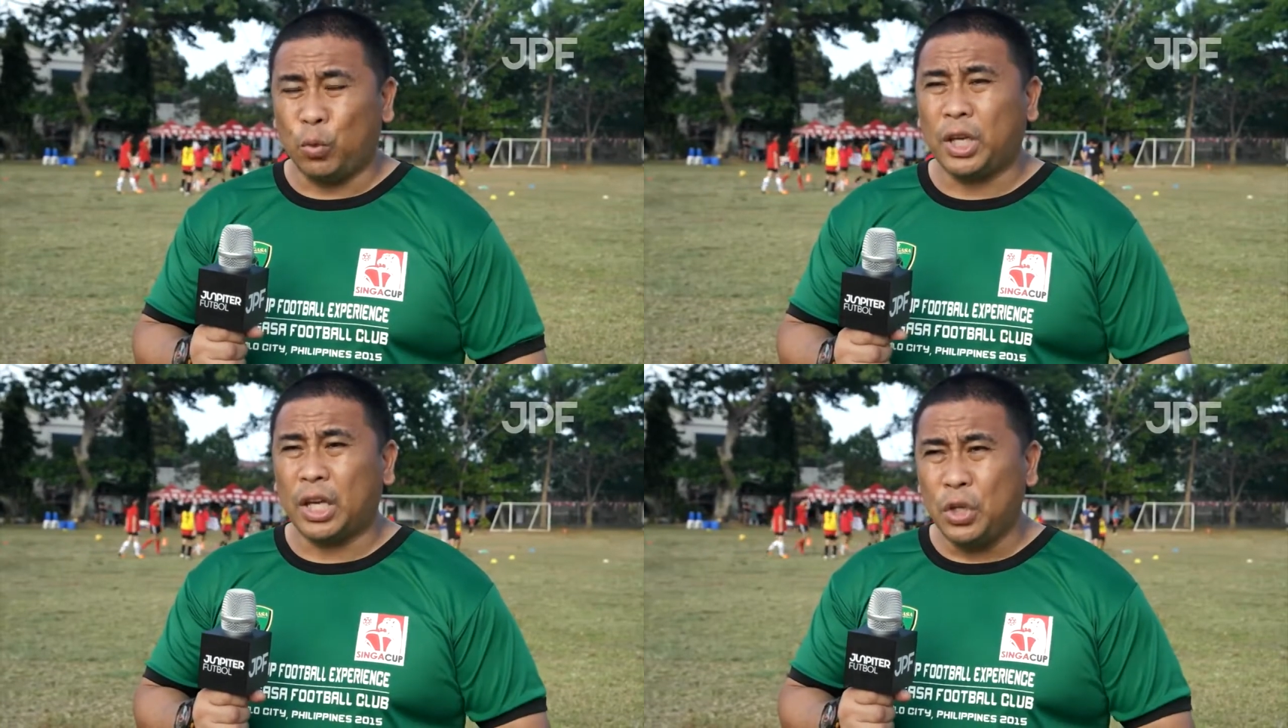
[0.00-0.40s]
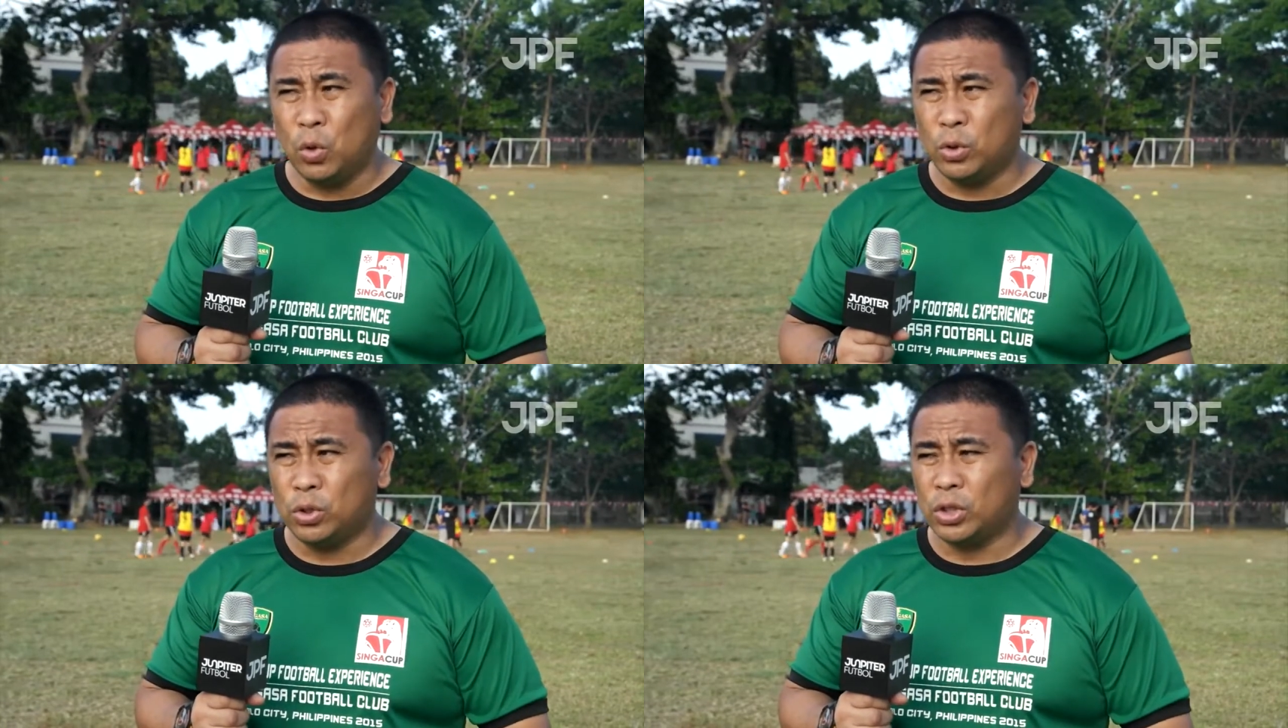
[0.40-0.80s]
that we
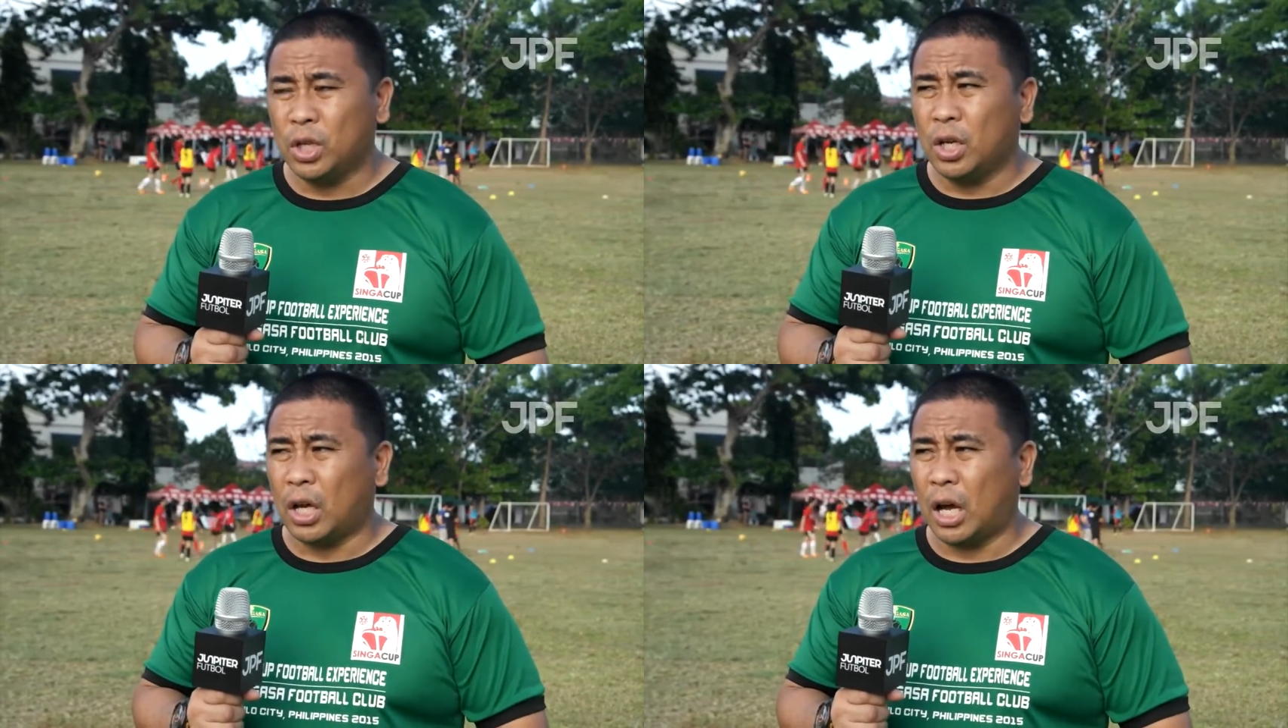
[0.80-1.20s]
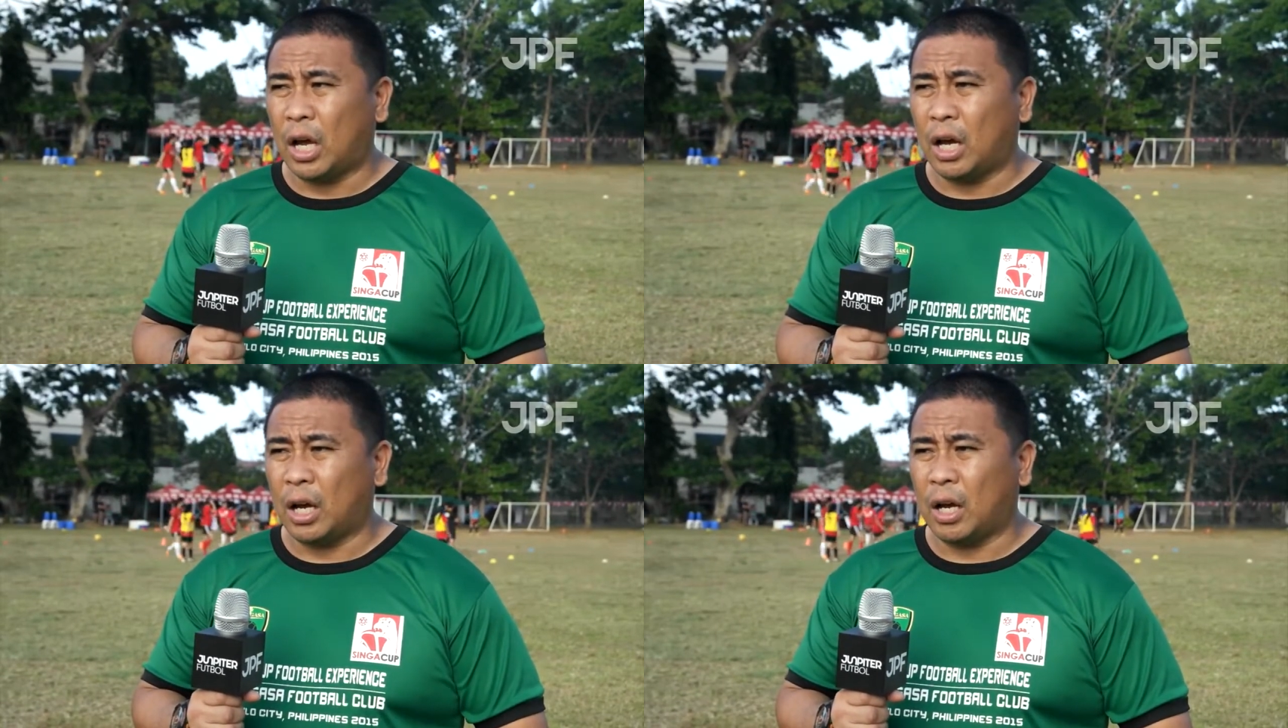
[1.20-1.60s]
can use
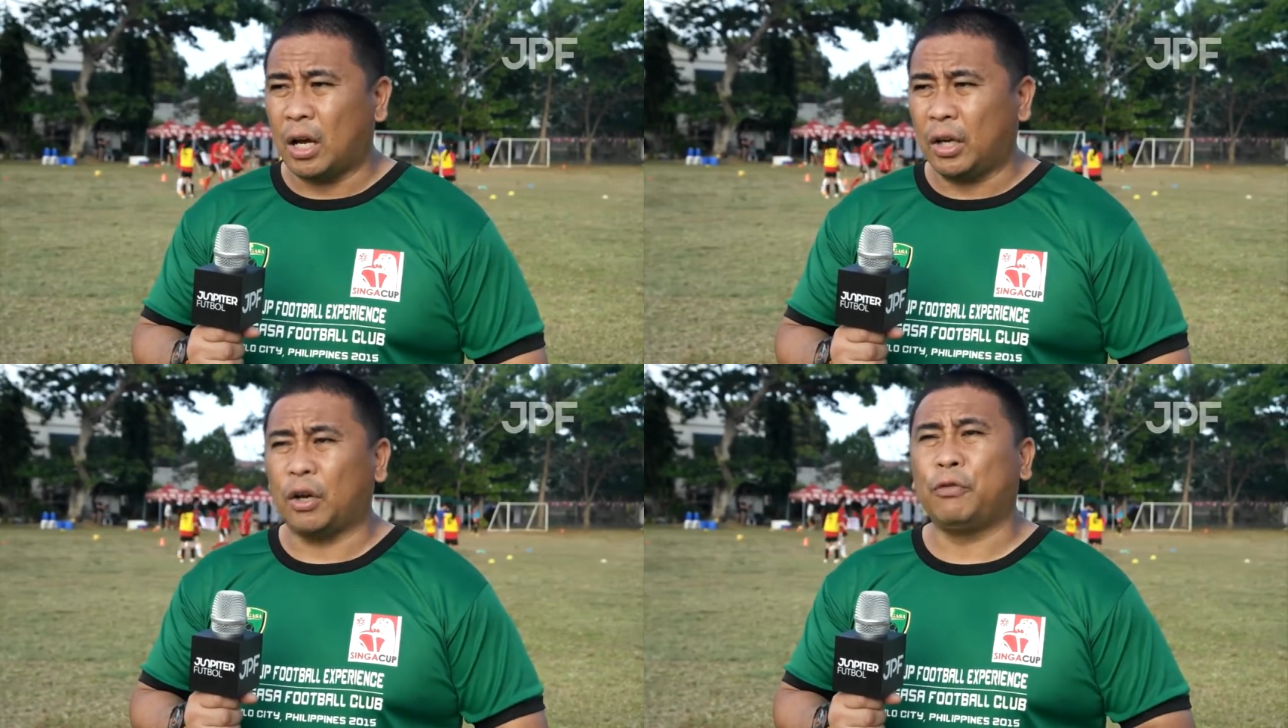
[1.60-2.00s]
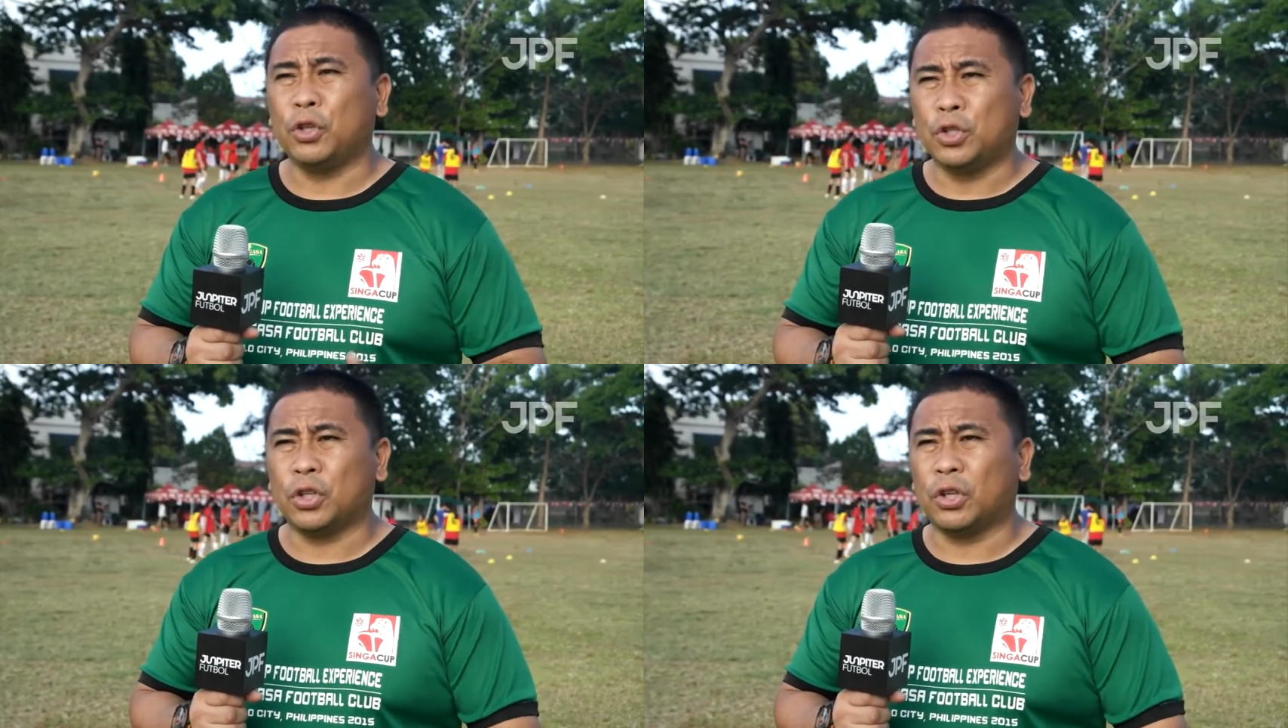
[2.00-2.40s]
in
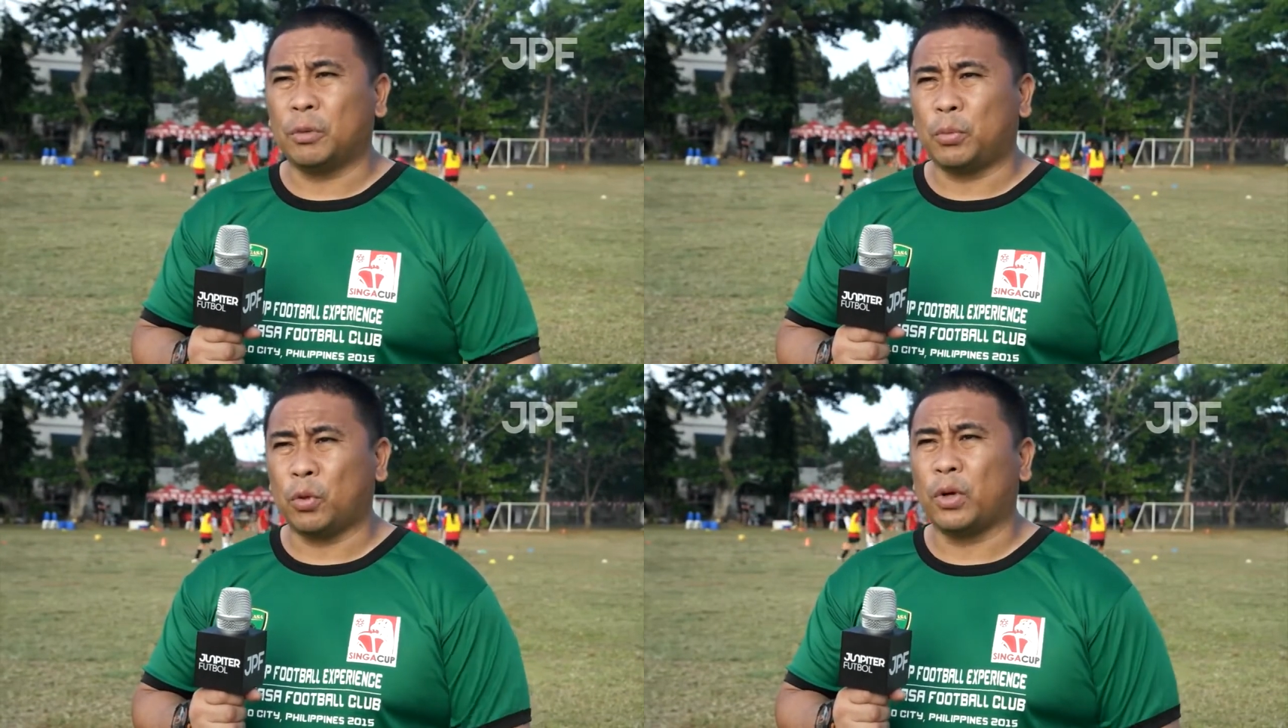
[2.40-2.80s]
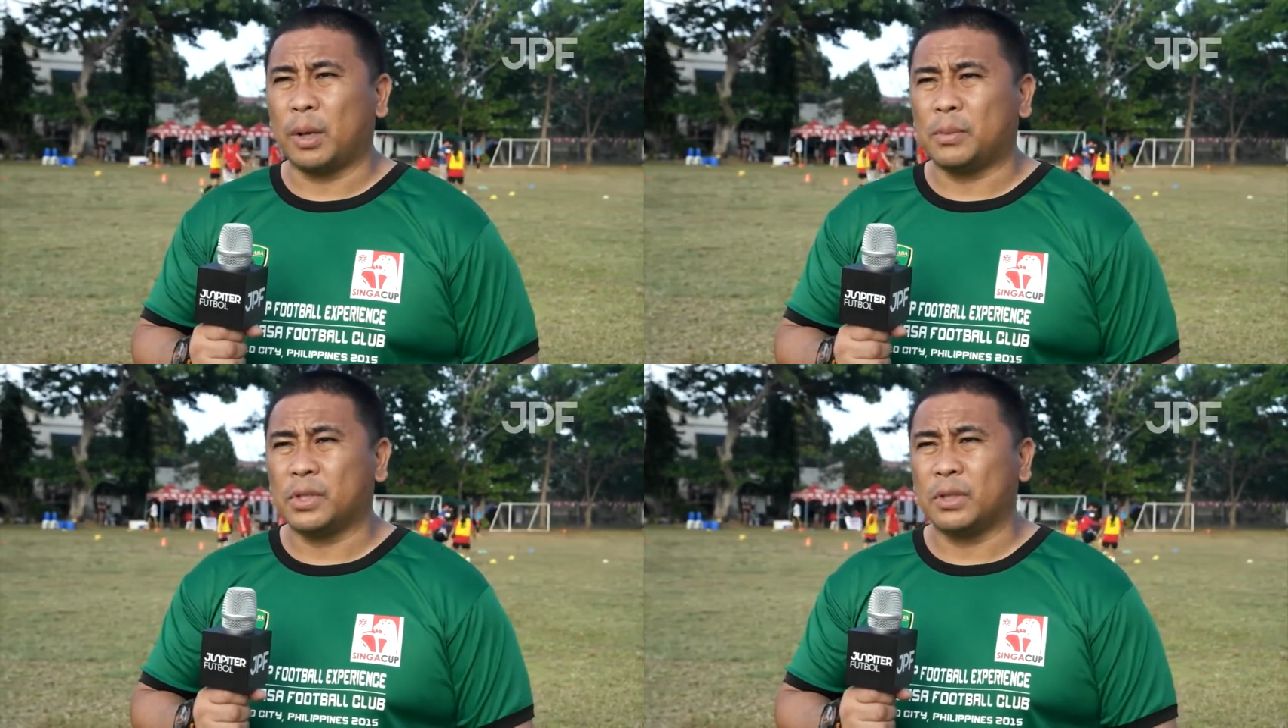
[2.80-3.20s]
our future
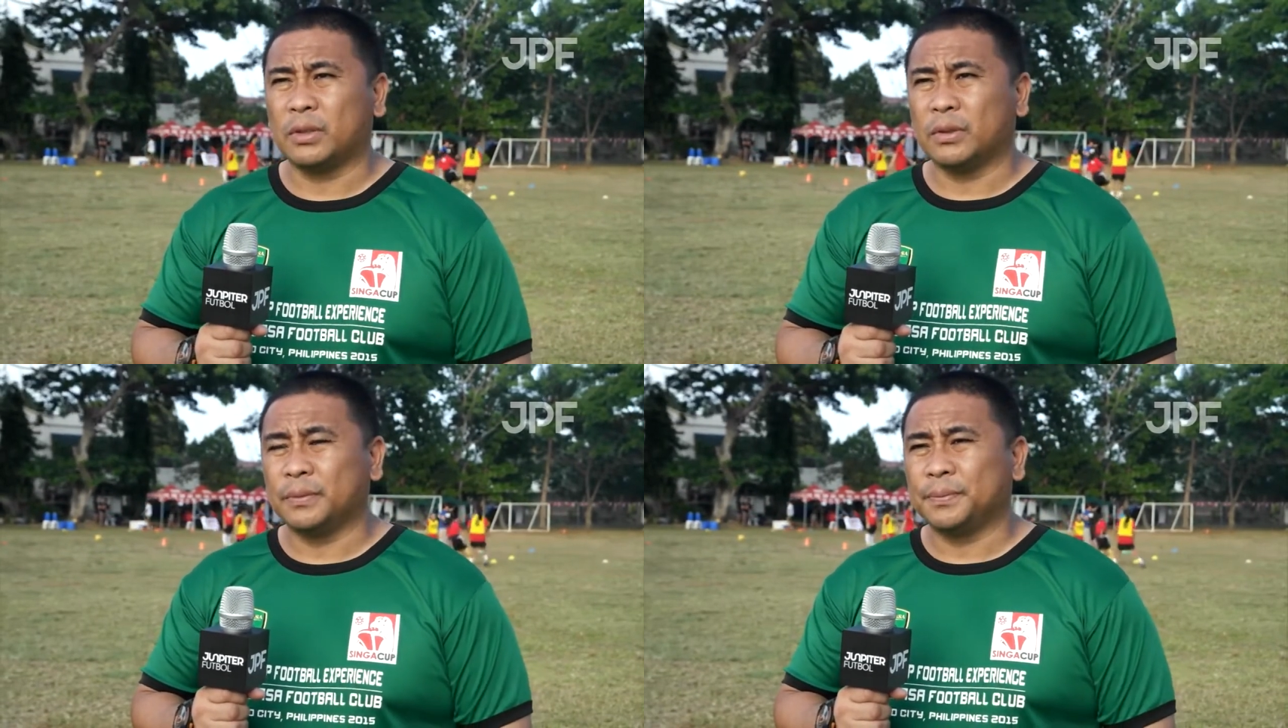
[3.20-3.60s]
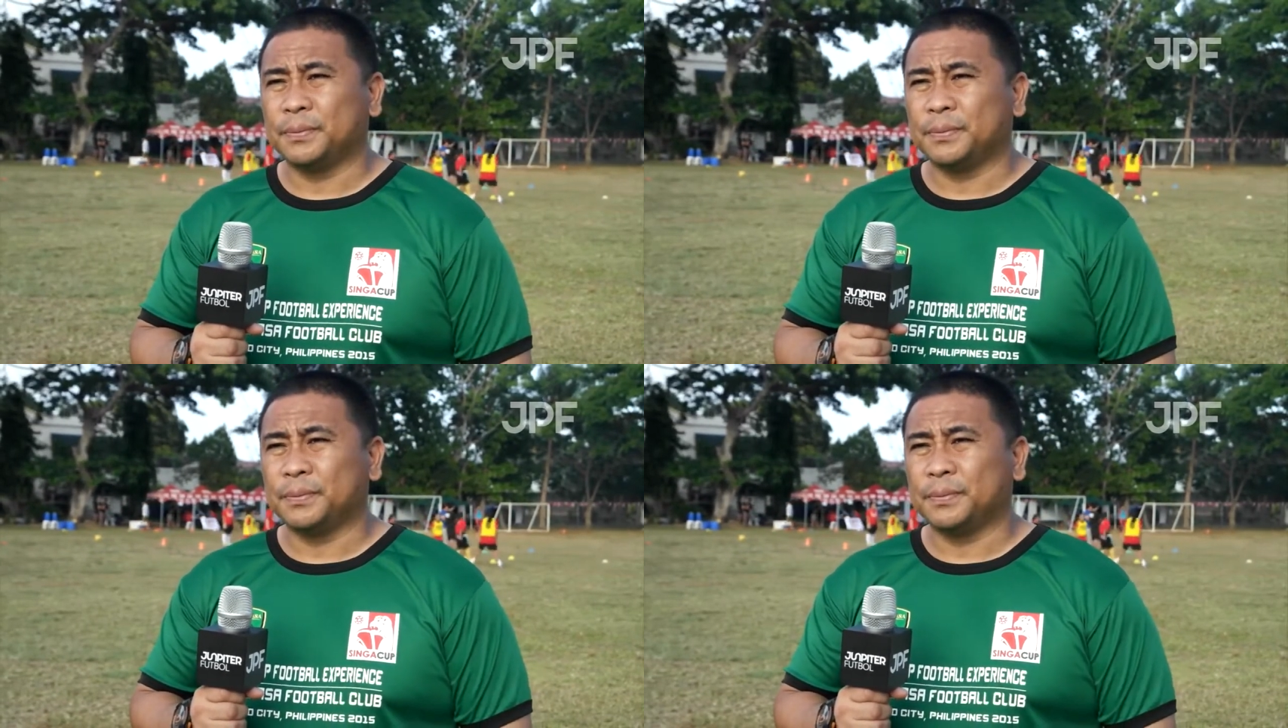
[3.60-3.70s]
programs.